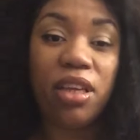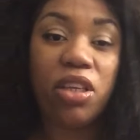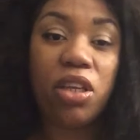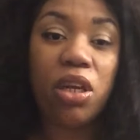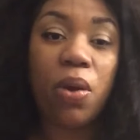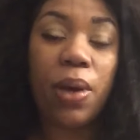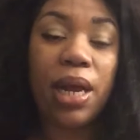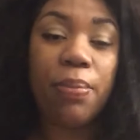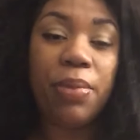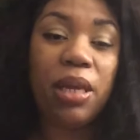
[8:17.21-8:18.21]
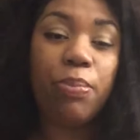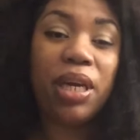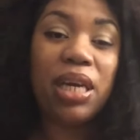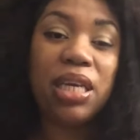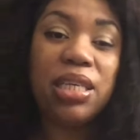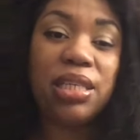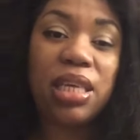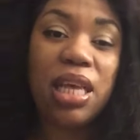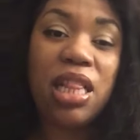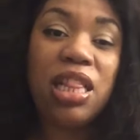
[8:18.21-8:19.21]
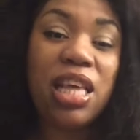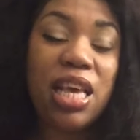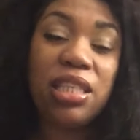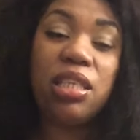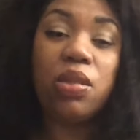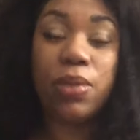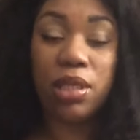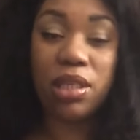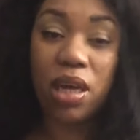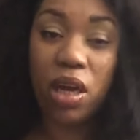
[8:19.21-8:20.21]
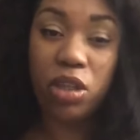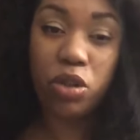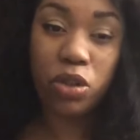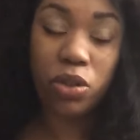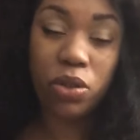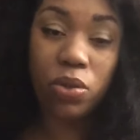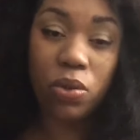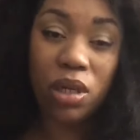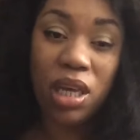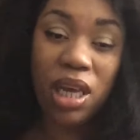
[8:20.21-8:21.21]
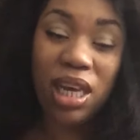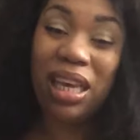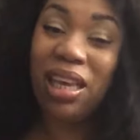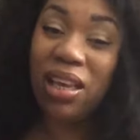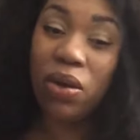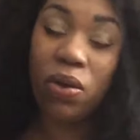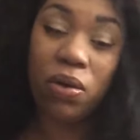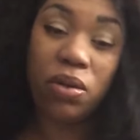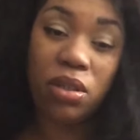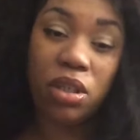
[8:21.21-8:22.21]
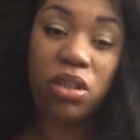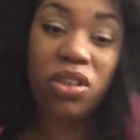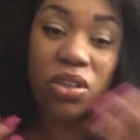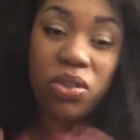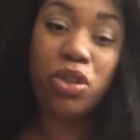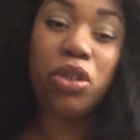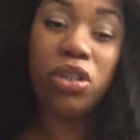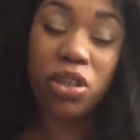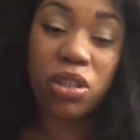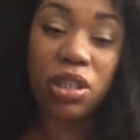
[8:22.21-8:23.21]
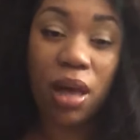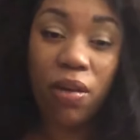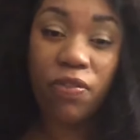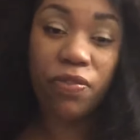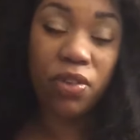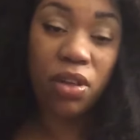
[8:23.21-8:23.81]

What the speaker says: You know what I mean? Because this is what's going to heal yourself,